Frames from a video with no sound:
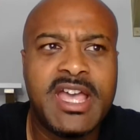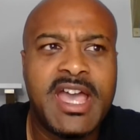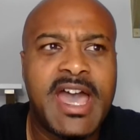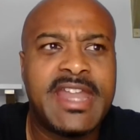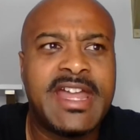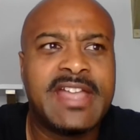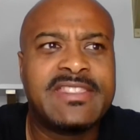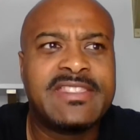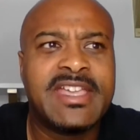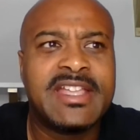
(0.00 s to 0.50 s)

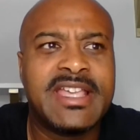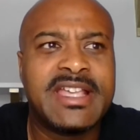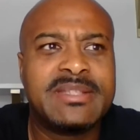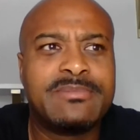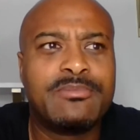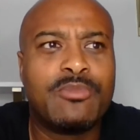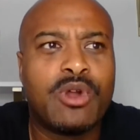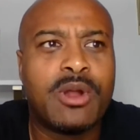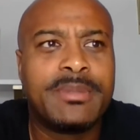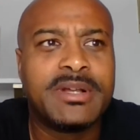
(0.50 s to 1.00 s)
And I think that's
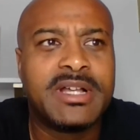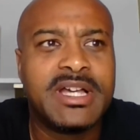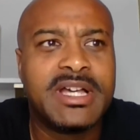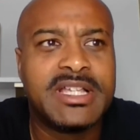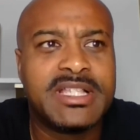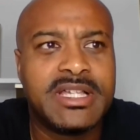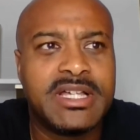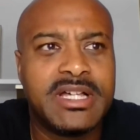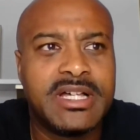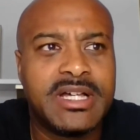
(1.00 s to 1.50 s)
more
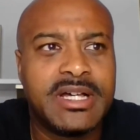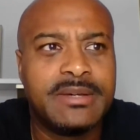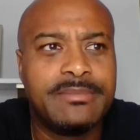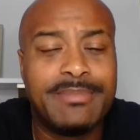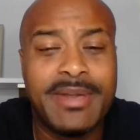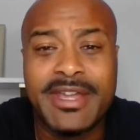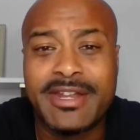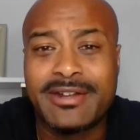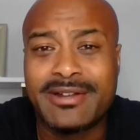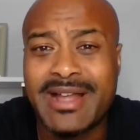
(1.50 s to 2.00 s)
because of
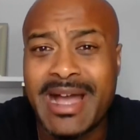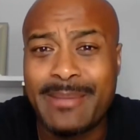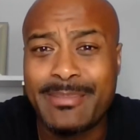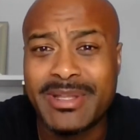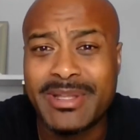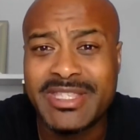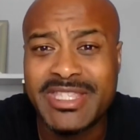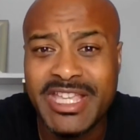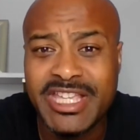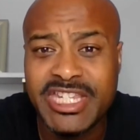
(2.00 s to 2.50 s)
better
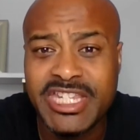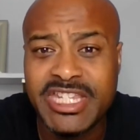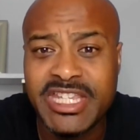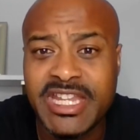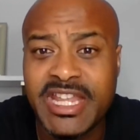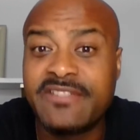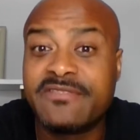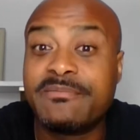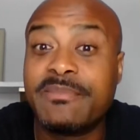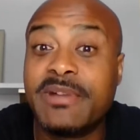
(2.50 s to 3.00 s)
competition,
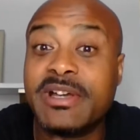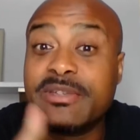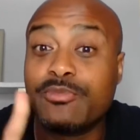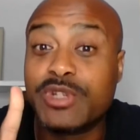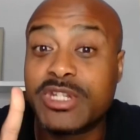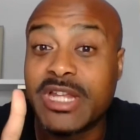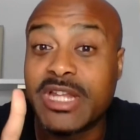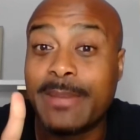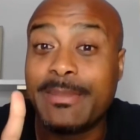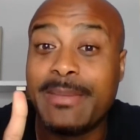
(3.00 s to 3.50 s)

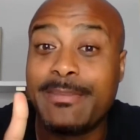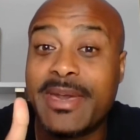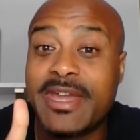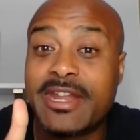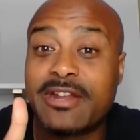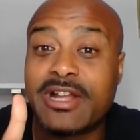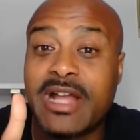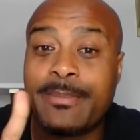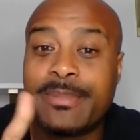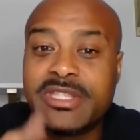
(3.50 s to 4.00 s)
which I mean
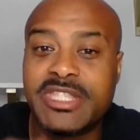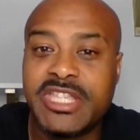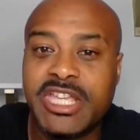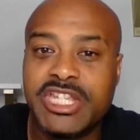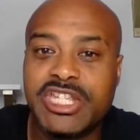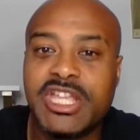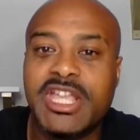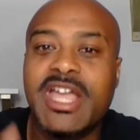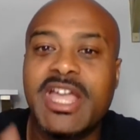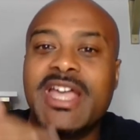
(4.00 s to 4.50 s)
better
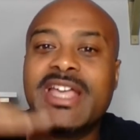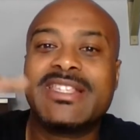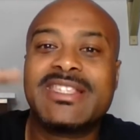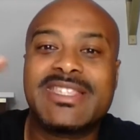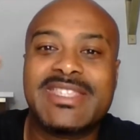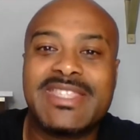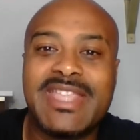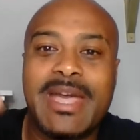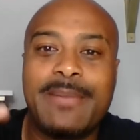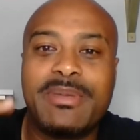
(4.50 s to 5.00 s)
competition,
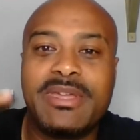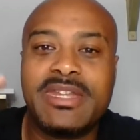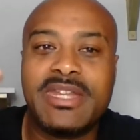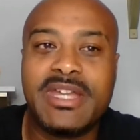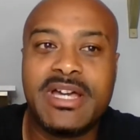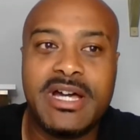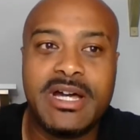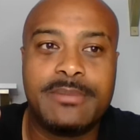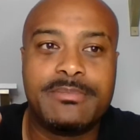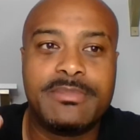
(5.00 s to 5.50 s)
stepping
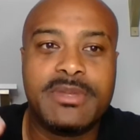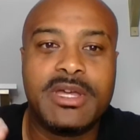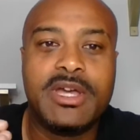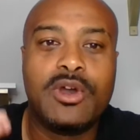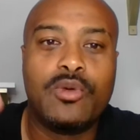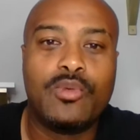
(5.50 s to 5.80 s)
up.